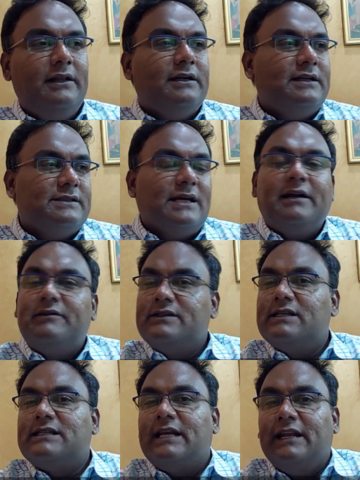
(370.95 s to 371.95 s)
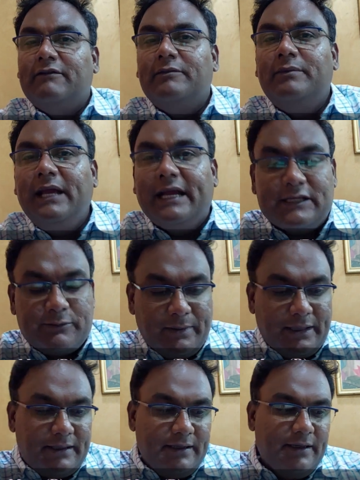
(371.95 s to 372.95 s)
The desired results can never be
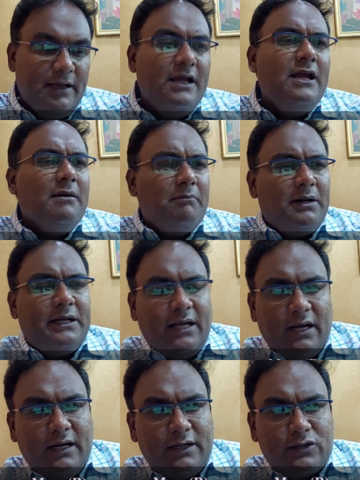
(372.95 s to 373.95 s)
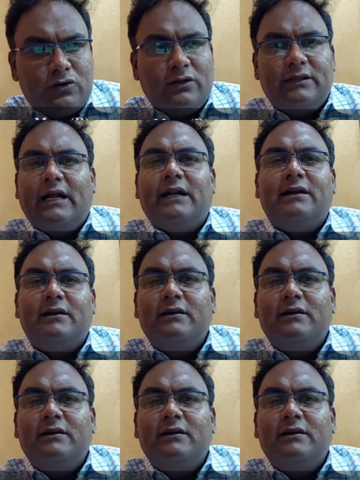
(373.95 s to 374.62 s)
expected. But yeah, it is not that